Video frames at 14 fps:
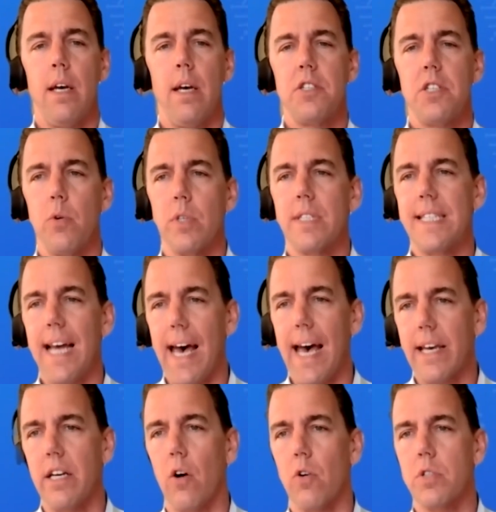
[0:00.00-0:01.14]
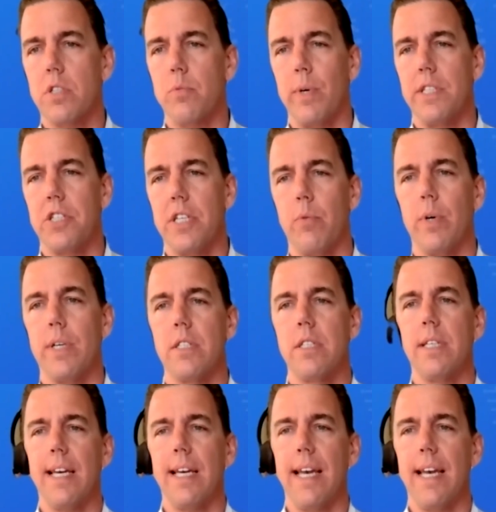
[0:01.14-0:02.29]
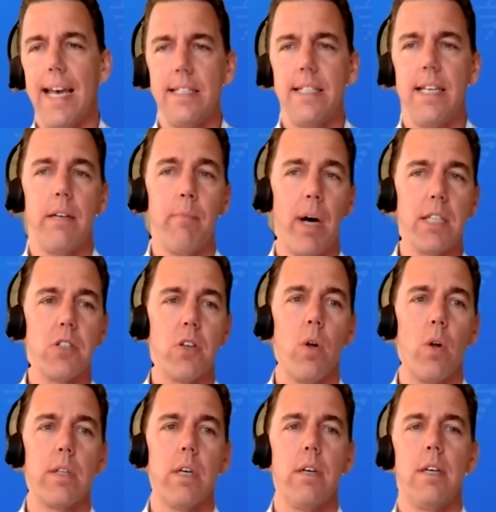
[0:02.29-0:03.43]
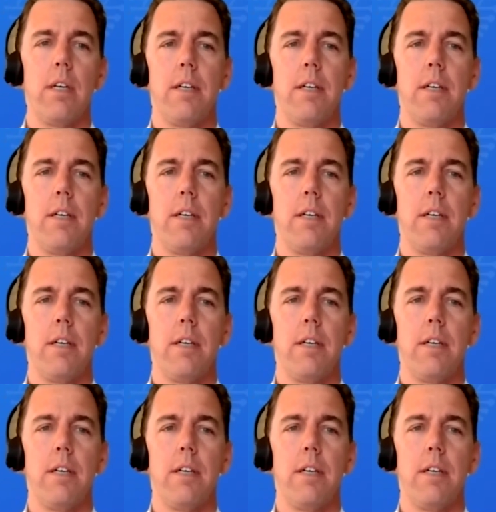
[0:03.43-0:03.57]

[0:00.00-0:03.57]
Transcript: She was diagnosed when she was 18 months old.